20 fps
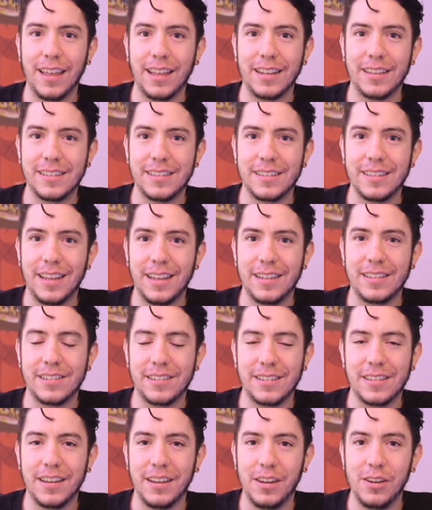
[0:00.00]

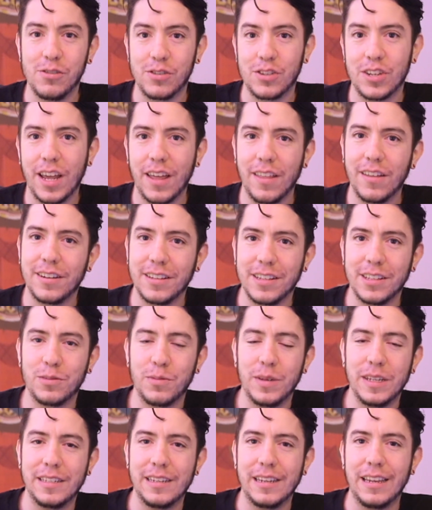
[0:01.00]
that's a new shader. That's
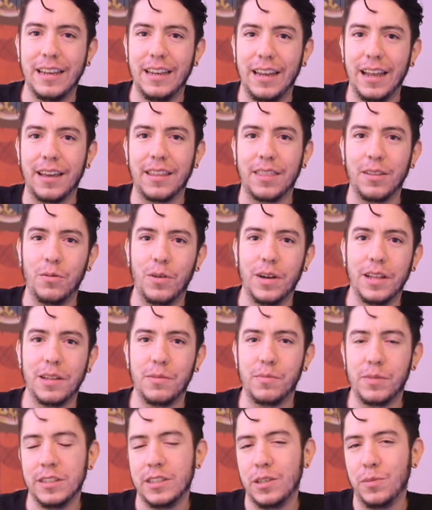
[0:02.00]
basically like
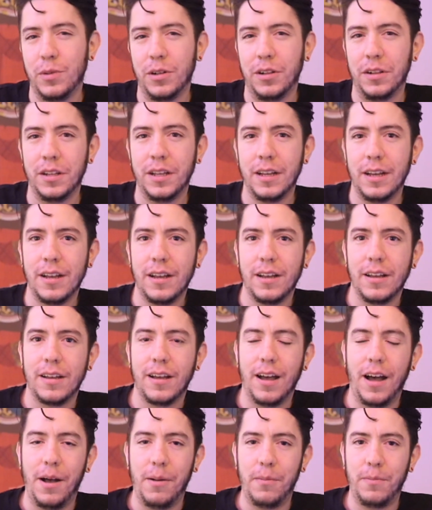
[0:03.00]
the principal
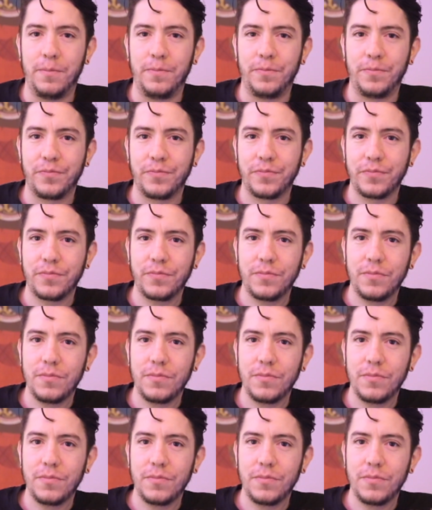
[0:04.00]
the